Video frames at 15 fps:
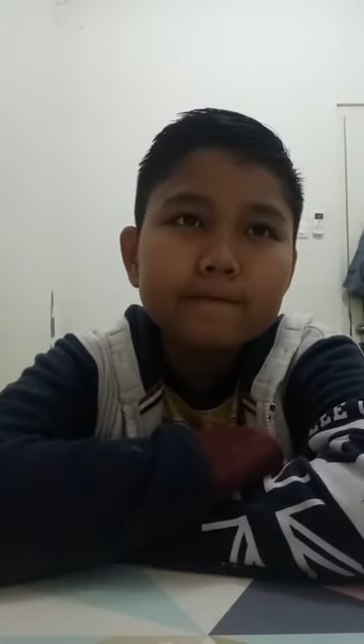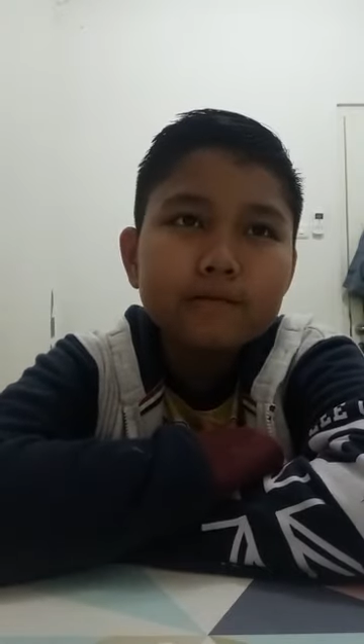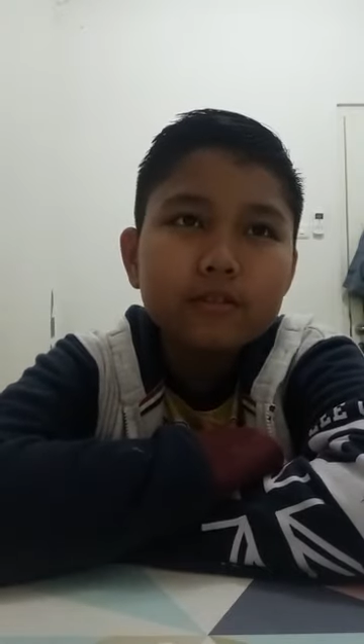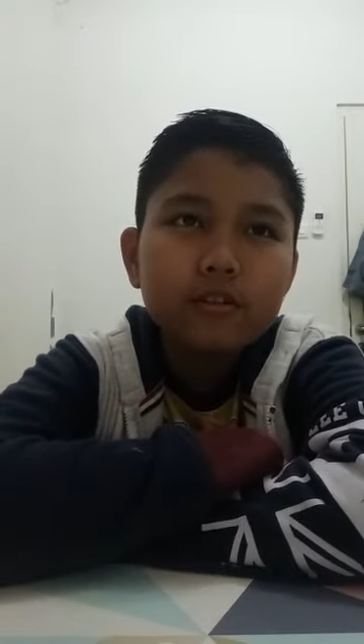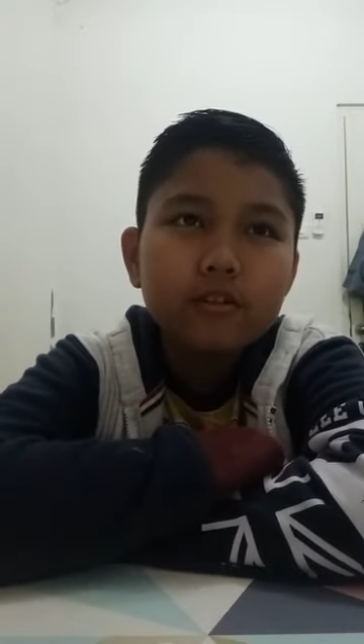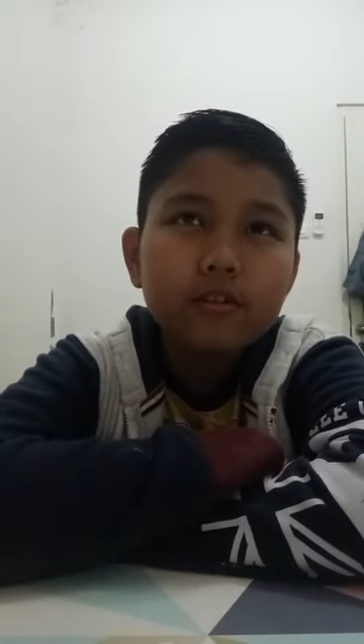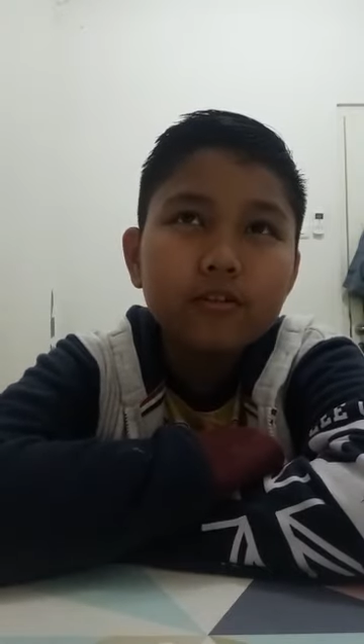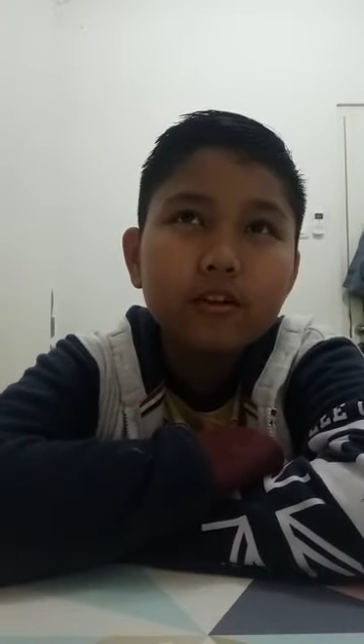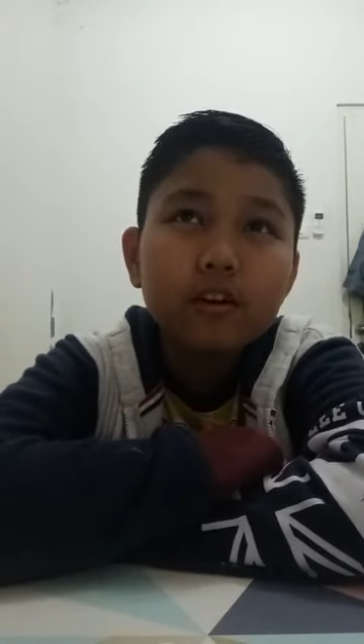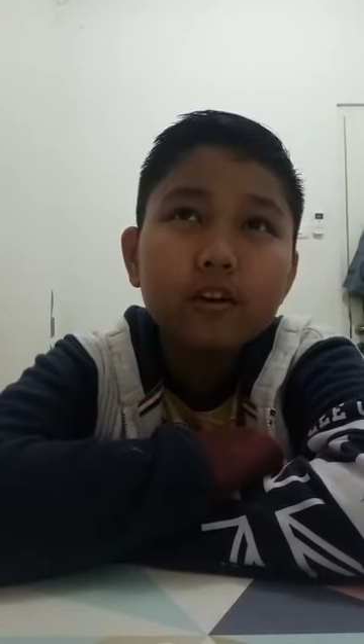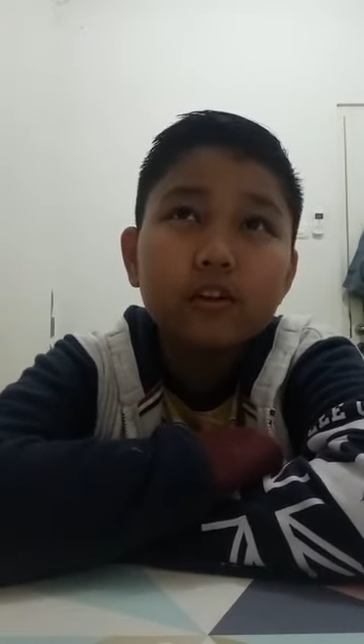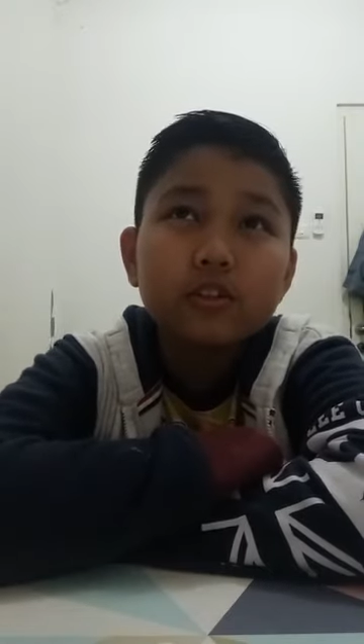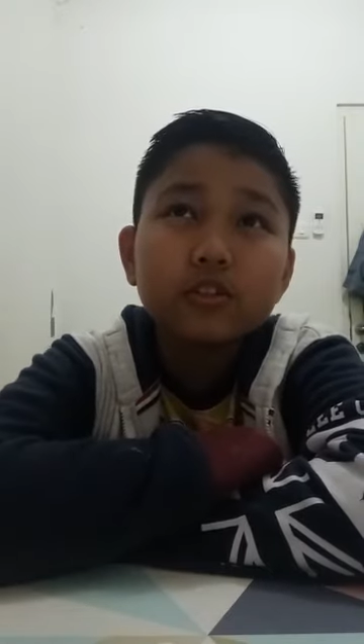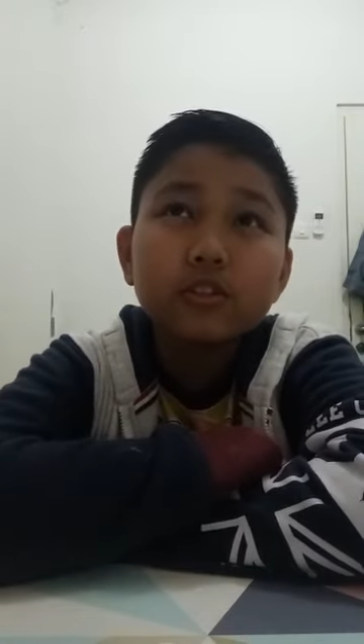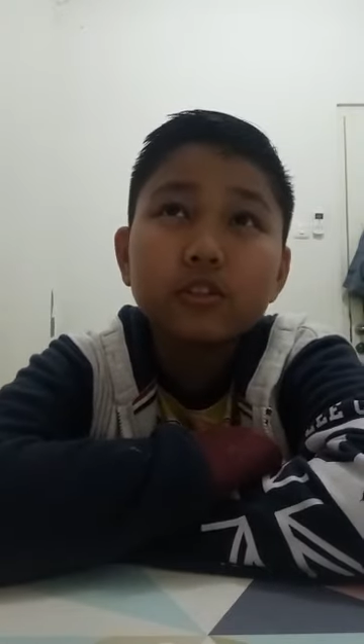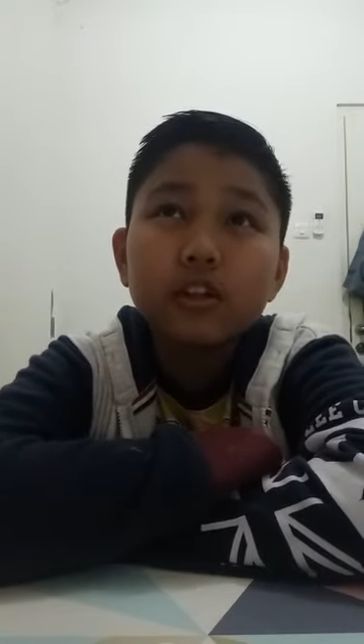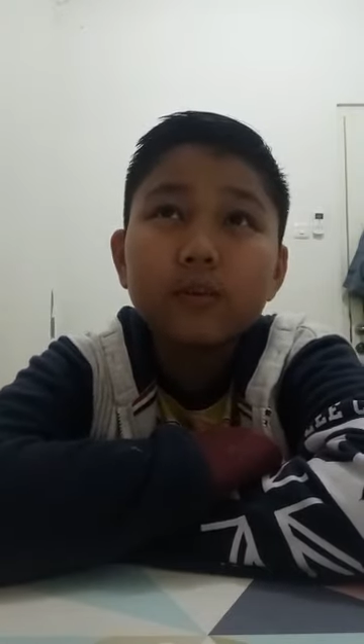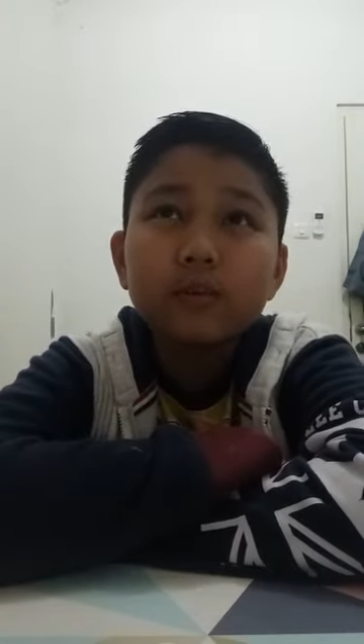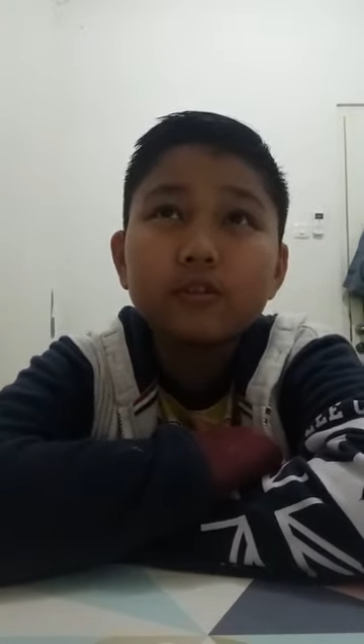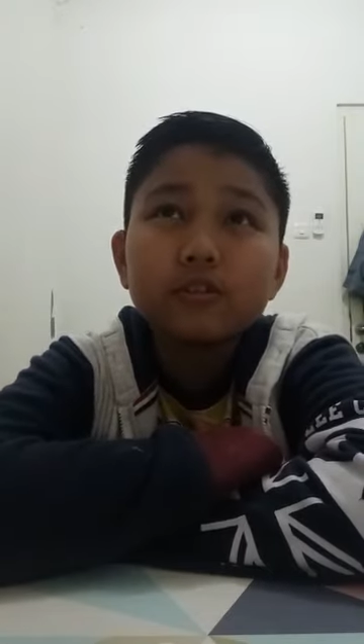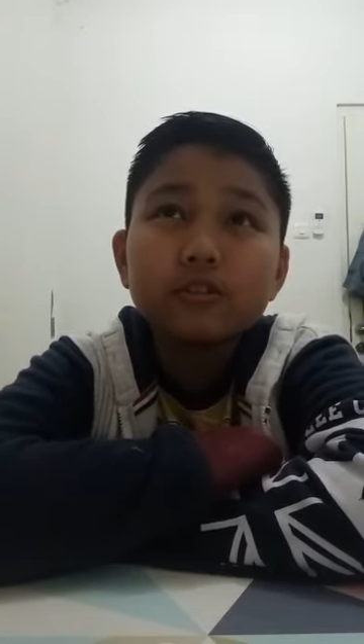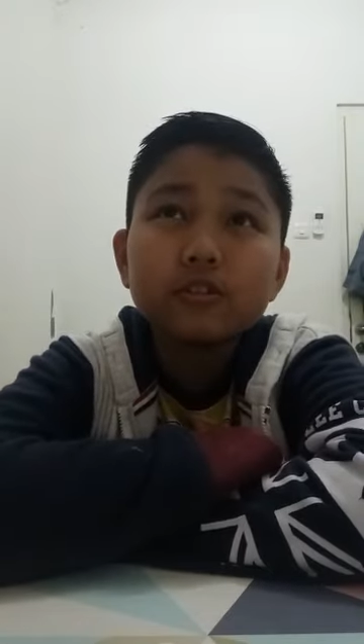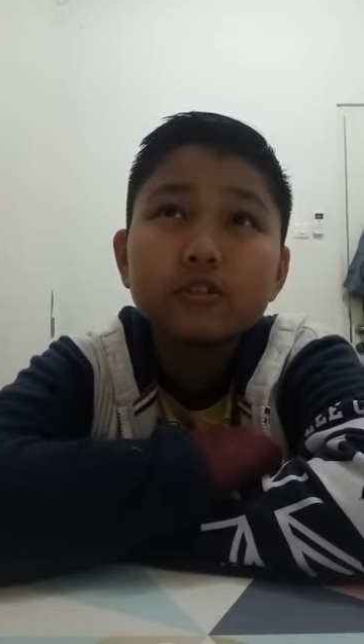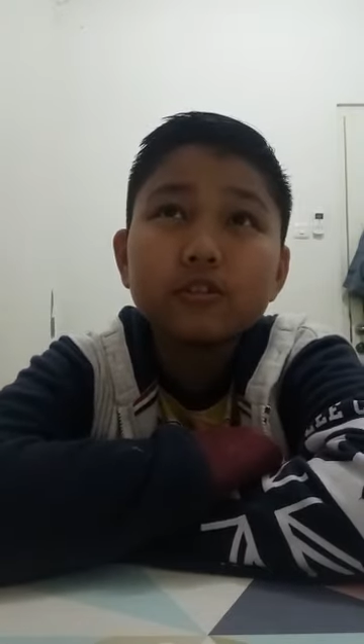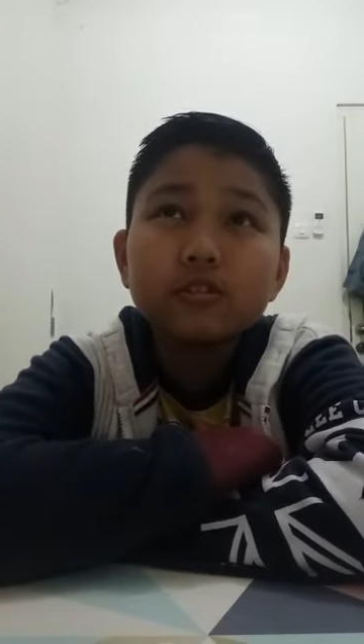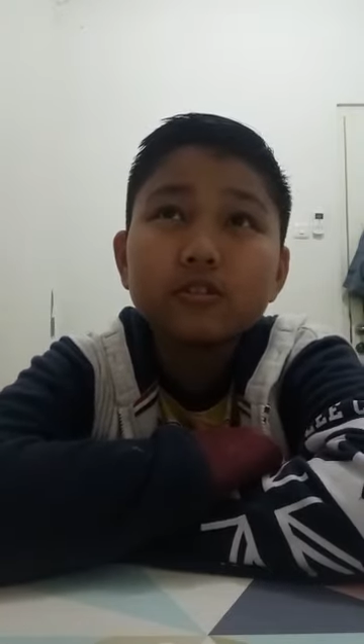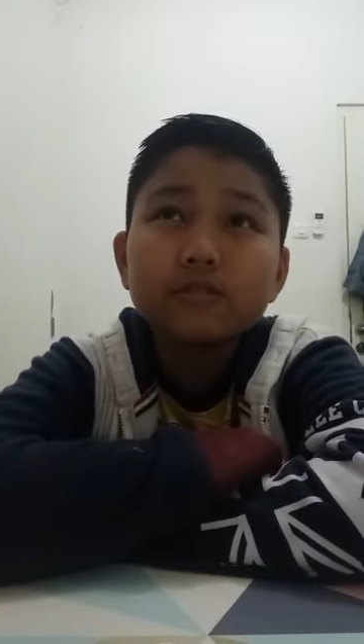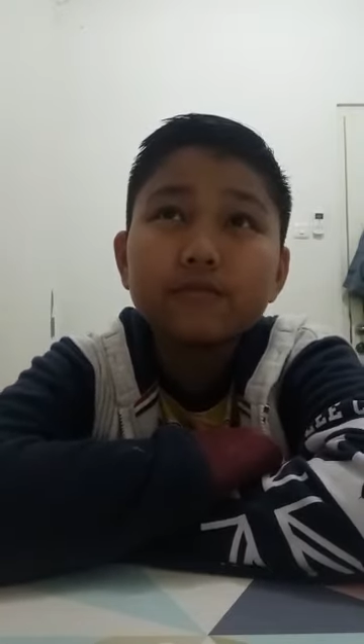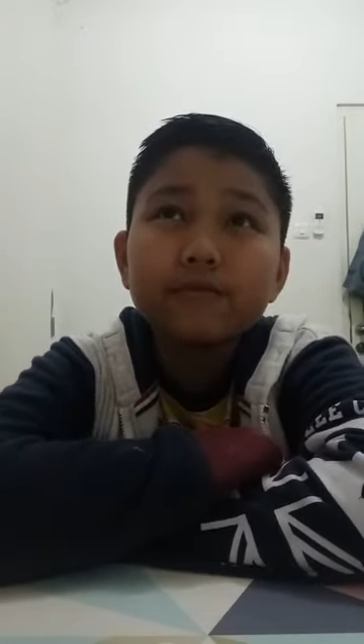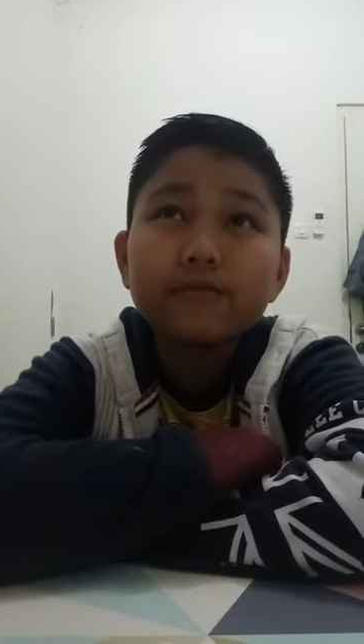Oh gosh, lemon tea
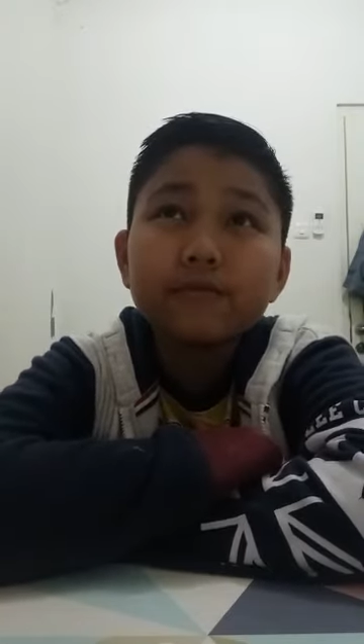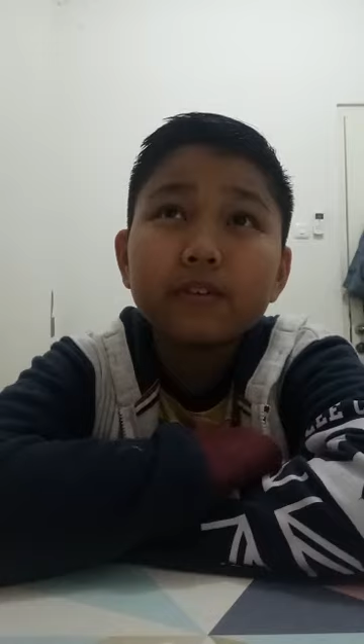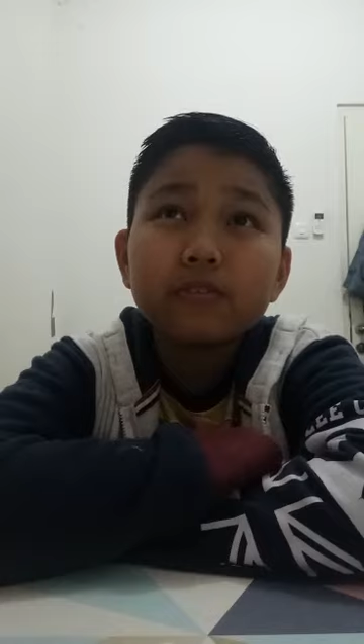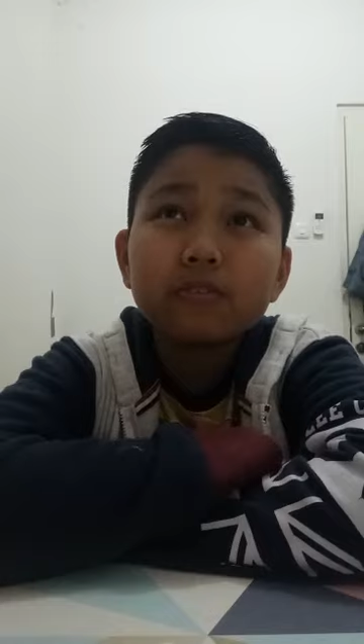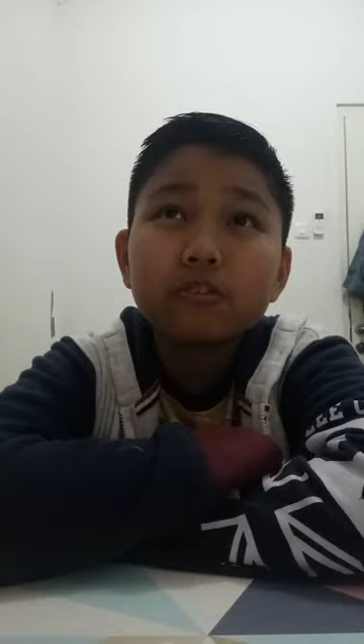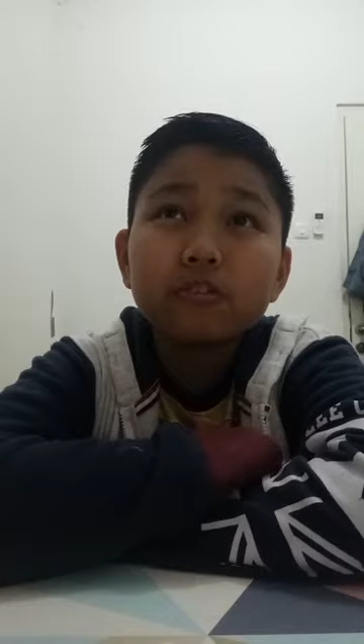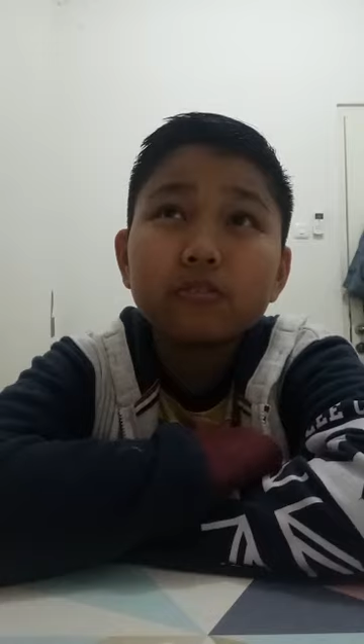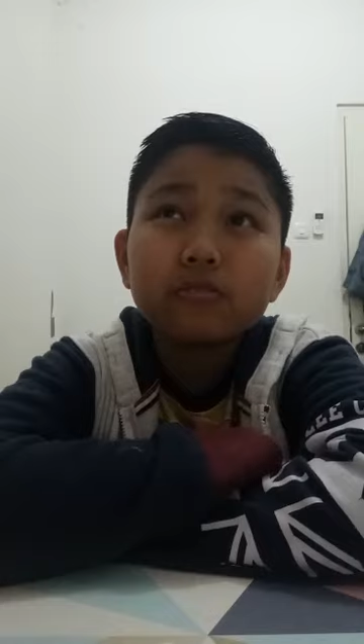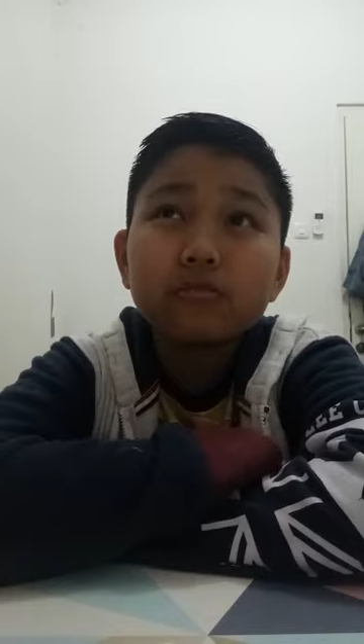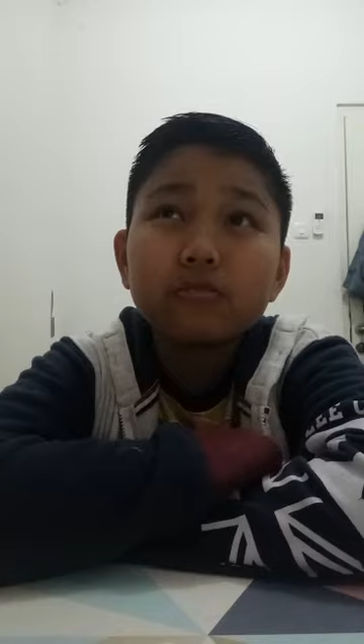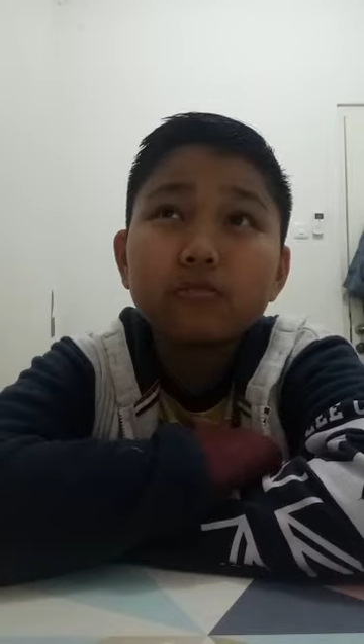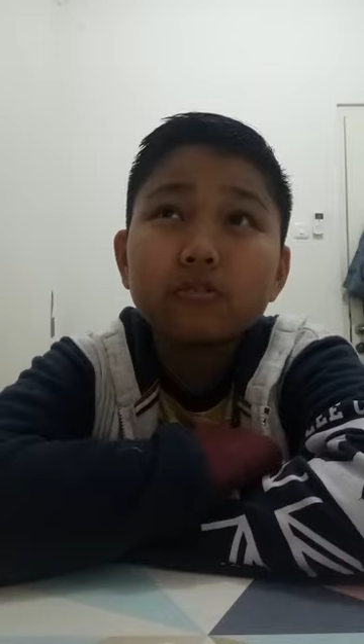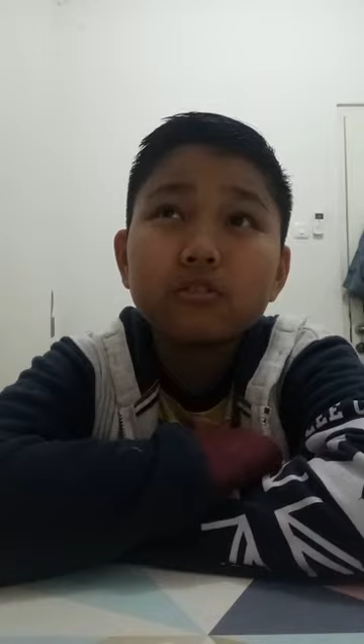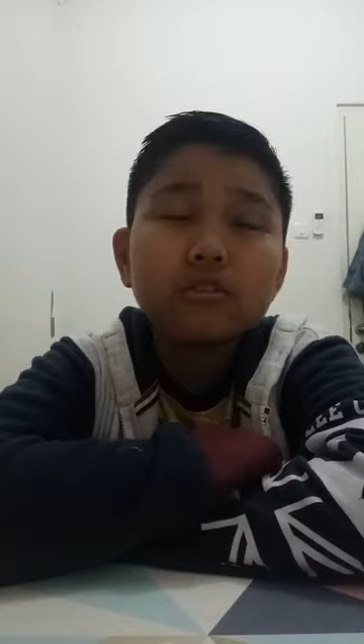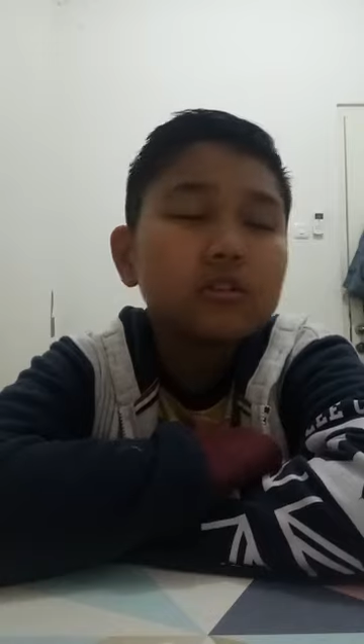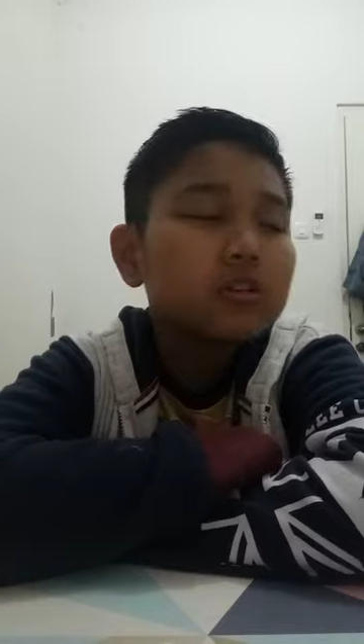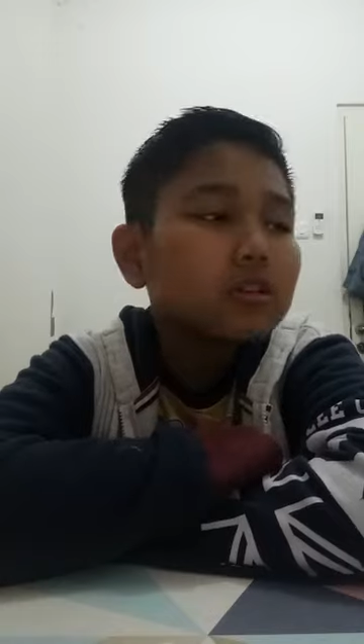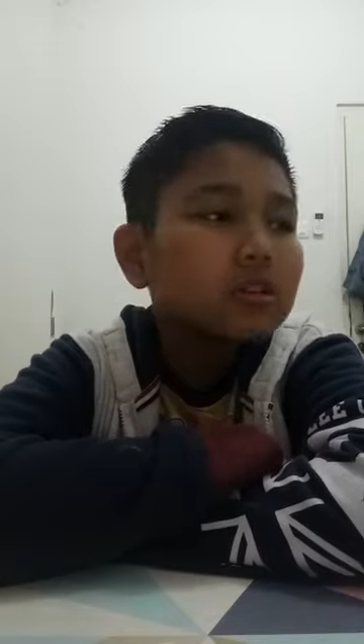is very good.